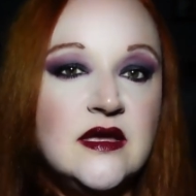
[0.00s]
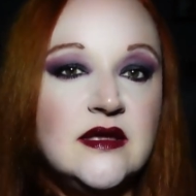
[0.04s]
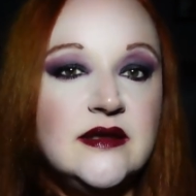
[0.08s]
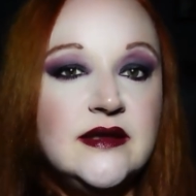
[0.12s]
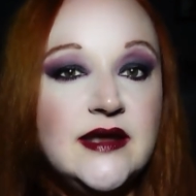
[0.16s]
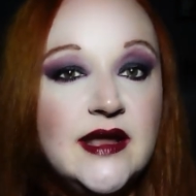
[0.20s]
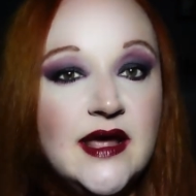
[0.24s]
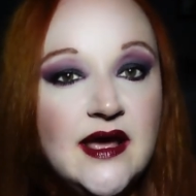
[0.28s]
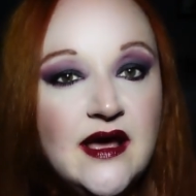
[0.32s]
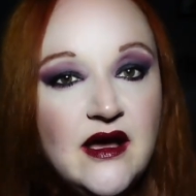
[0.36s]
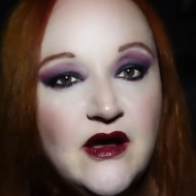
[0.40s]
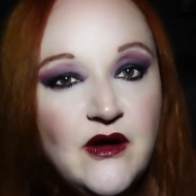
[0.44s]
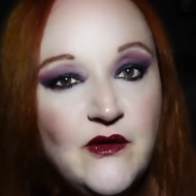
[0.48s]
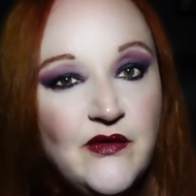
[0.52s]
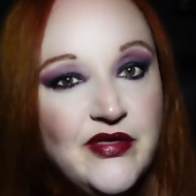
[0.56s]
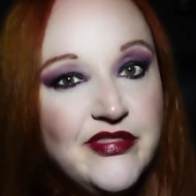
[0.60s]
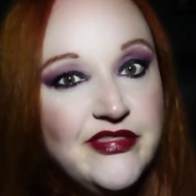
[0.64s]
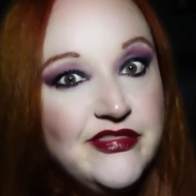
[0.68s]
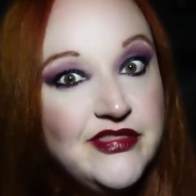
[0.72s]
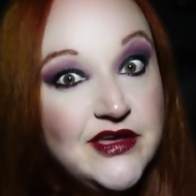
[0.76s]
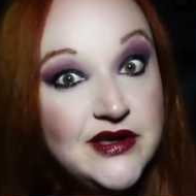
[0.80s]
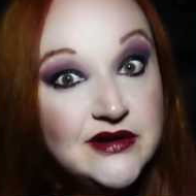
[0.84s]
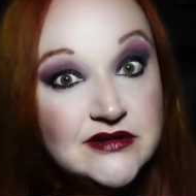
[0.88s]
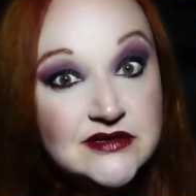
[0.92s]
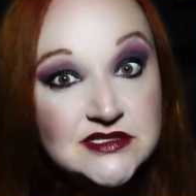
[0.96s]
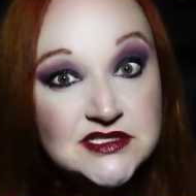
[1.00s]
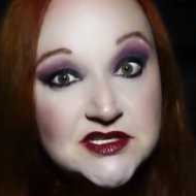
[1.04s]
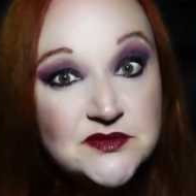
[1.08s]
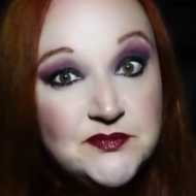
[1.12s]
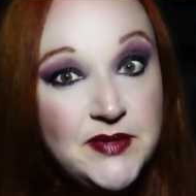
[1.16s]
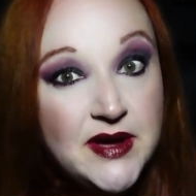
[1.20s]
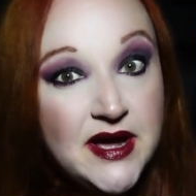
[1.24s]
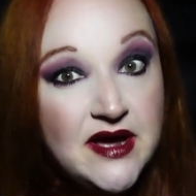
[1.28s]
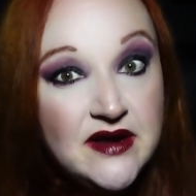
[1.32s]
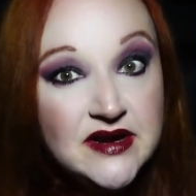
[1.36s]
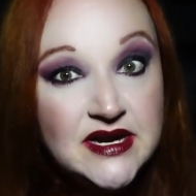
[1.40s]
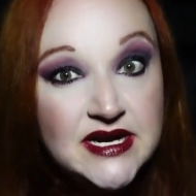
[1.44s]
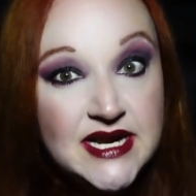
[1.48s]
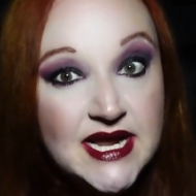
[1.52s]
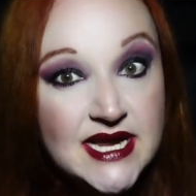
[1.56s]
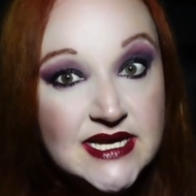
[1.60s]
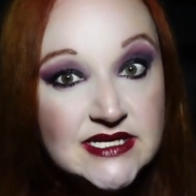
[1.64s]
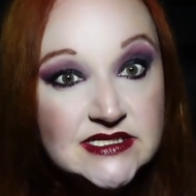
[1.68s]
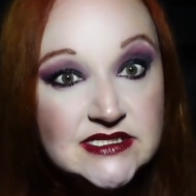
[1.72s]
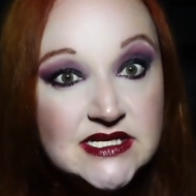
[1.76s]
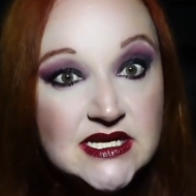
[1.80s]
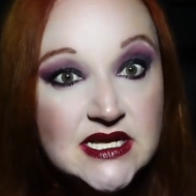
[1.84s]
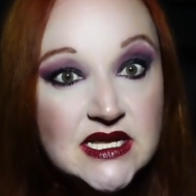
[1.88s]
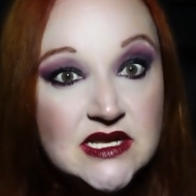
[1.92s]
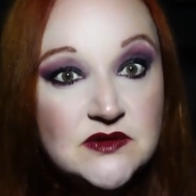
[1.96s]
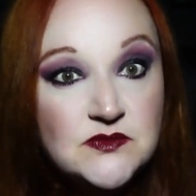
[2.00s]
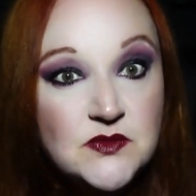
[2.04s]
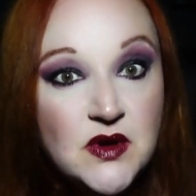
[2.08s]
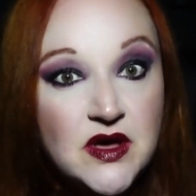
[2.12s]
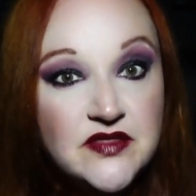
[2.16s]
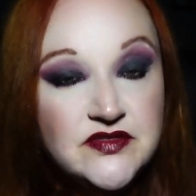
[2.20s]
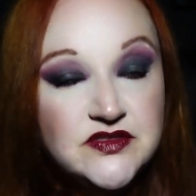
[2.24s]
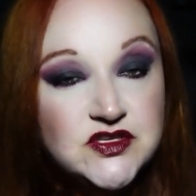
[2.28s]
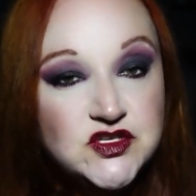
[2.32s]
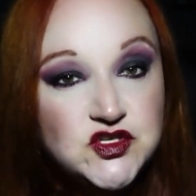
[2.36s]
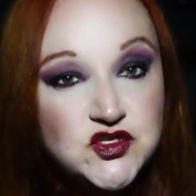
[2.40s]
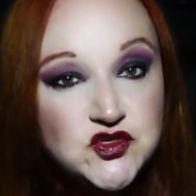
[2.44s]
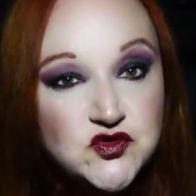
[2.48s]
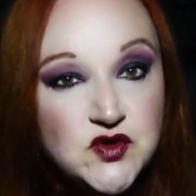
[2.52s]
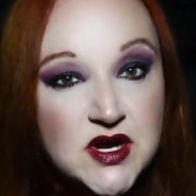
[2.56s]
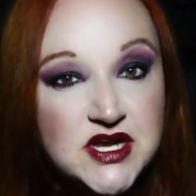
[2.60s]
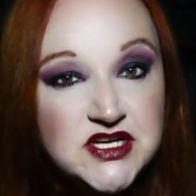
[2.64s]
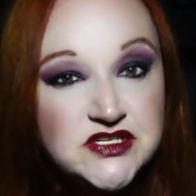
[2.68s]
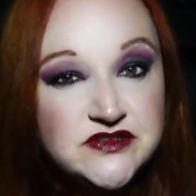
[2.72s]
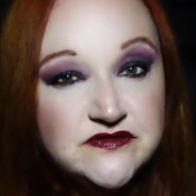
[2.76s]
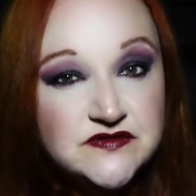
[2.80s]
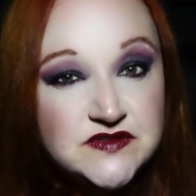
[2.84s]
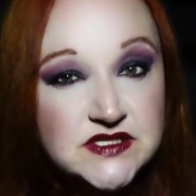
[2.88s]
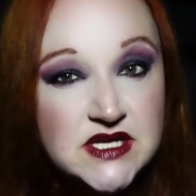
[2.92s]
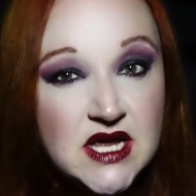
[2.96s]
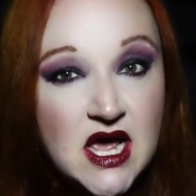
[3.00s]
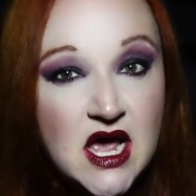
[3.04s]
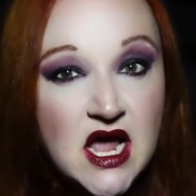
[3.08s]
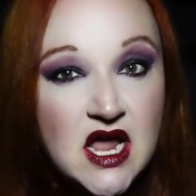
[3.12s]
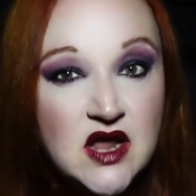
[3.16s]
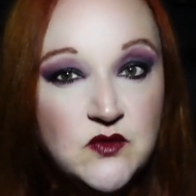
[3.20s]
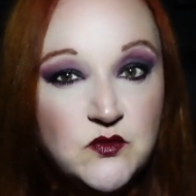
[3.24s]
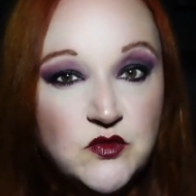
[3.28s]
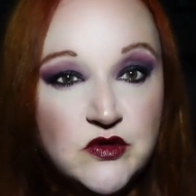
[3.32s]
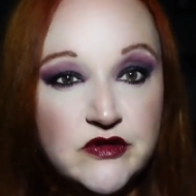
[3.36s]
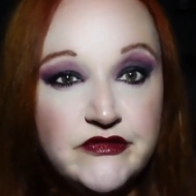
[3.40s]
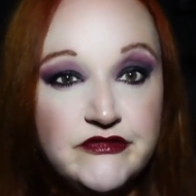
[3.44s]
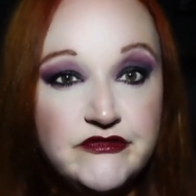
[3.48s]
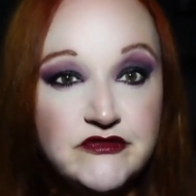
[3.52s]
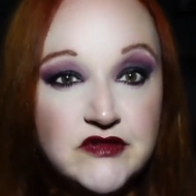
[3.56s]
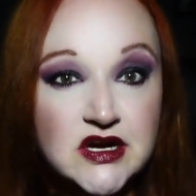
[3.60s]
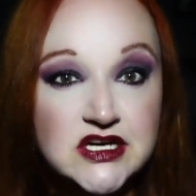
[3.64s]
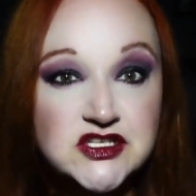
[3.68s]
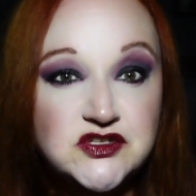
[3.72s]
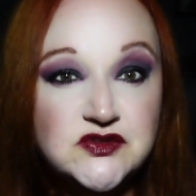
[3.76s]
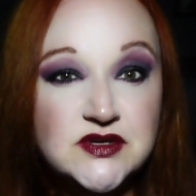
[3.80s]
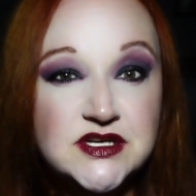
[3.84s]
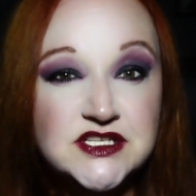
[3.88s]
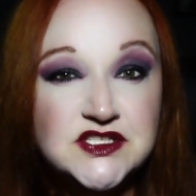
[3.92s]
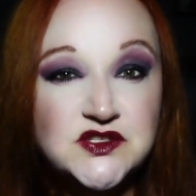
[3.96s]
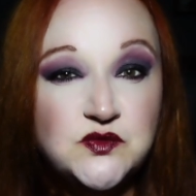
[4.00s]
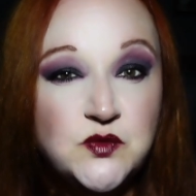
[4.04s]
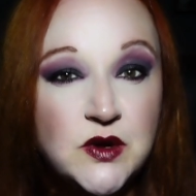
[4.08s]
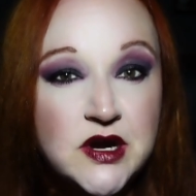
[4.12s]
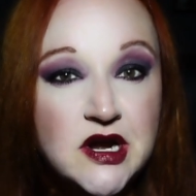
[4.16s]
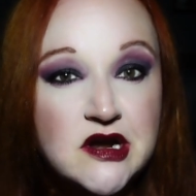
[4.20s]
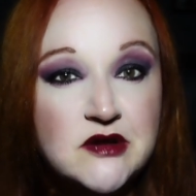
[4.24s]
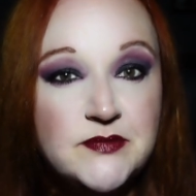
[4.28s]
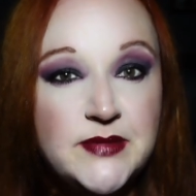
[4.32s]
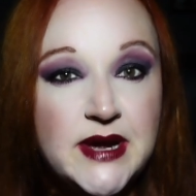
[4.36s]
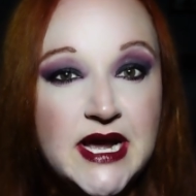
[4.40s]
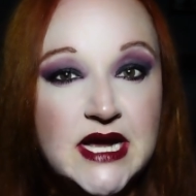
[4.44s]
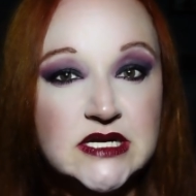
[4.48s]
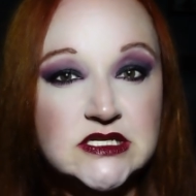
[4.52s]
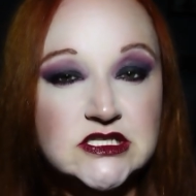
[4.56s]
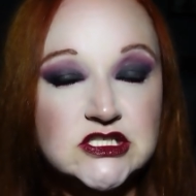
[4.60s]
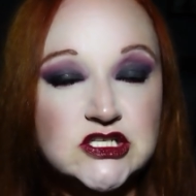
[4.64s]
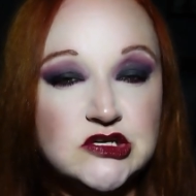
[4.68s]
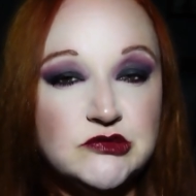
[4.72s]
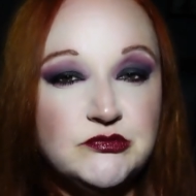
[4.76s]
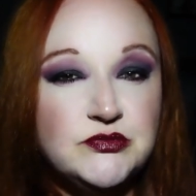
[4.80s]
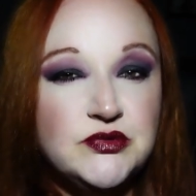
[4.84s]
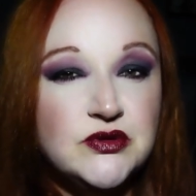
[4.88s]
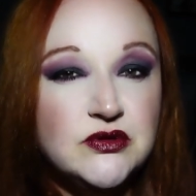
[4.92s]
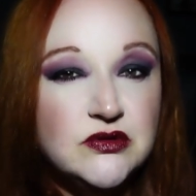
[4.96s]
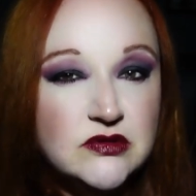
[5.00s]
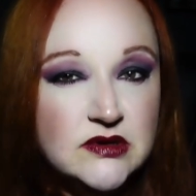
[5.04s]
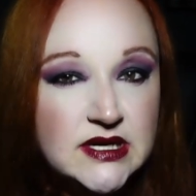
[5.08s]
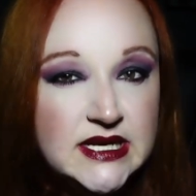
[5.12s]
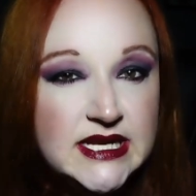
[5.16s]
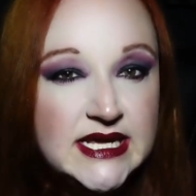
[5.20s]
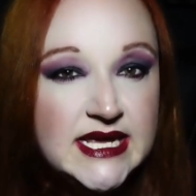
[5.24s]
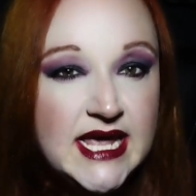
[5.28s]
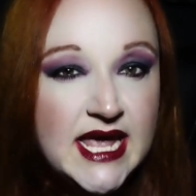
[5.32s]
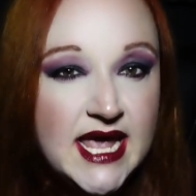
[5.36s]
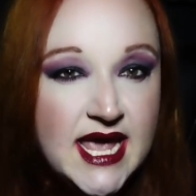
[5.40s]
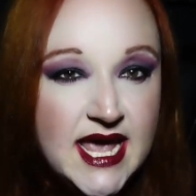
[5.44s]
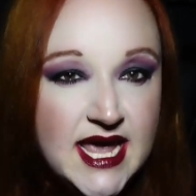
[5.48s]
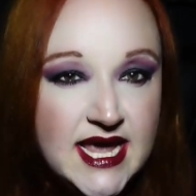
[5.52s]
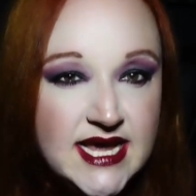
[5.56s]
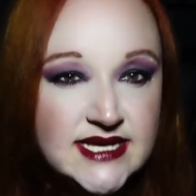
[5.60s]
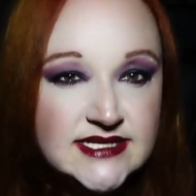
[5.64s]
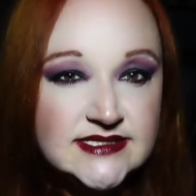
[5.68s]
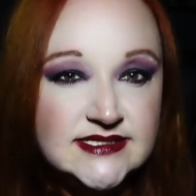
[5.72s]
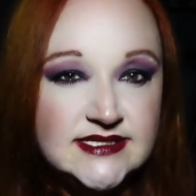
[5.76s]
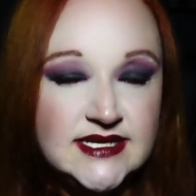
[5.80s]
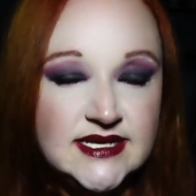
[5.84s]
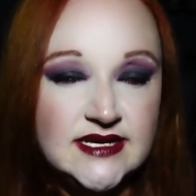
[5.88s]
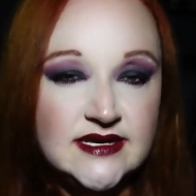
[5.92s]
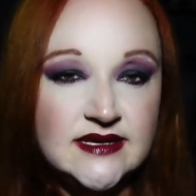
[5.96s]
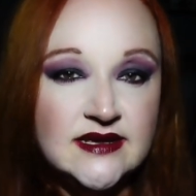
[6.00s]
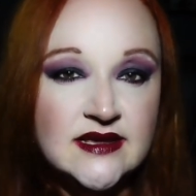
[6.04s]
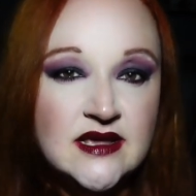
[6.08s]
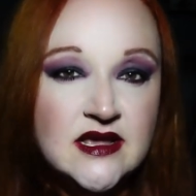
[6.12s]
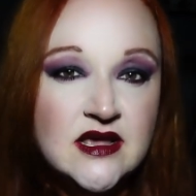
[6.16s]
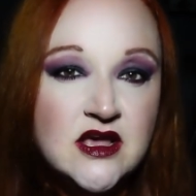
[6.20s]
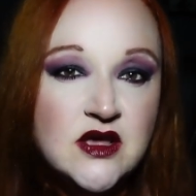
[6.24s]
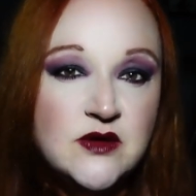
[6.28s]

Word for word: Now, there's about an 18 month stretch of time where Frederick's whereabouts are pretty hazy